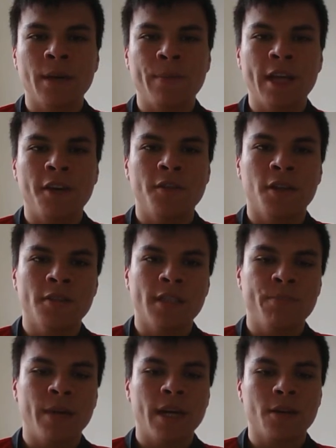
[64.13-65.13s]
their playoff
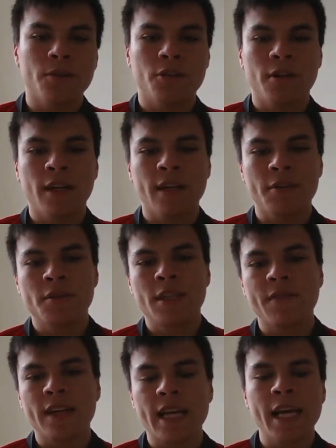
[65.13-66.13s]
chances back on track. It was
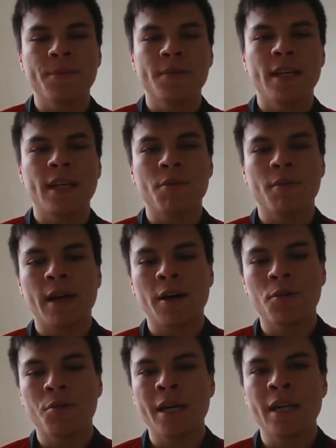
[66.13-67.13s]
7 games they'd had
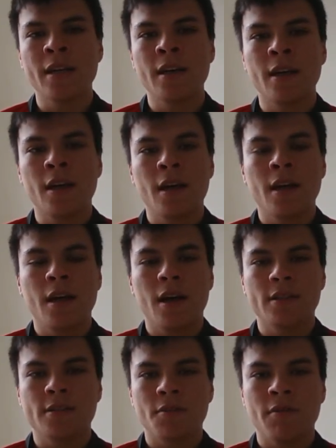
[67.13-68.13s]
without a win,
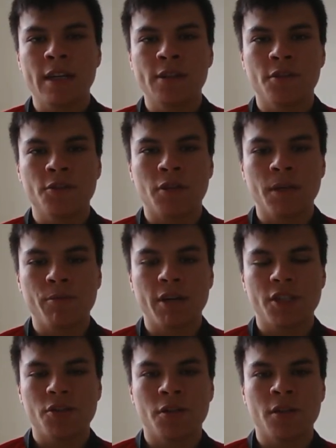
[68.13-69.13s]
and so really sort of trying to
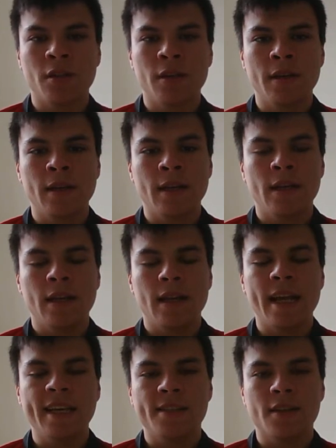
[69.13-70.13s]
pressure on
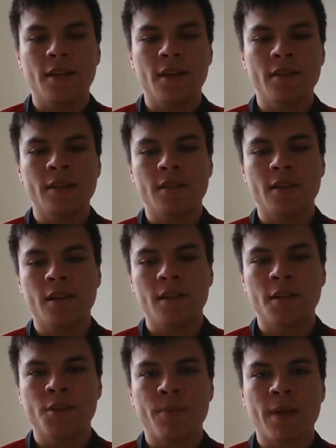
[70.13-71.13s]
late surge into
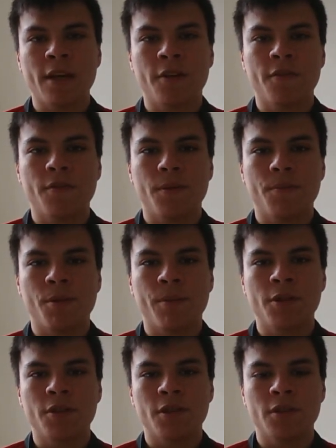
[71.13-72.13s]
those playoff
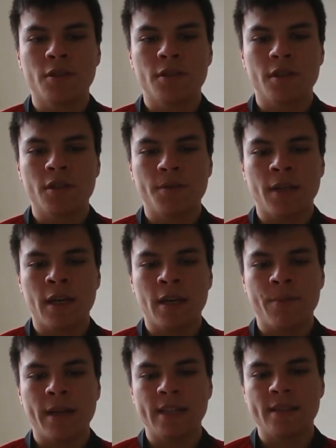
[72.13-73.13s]
promotion
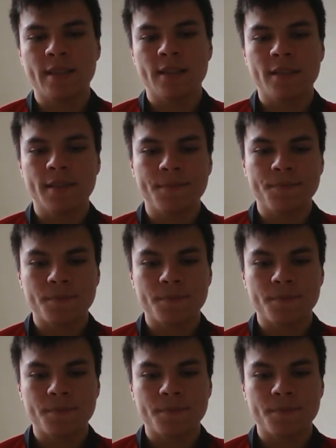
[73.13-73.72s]
places.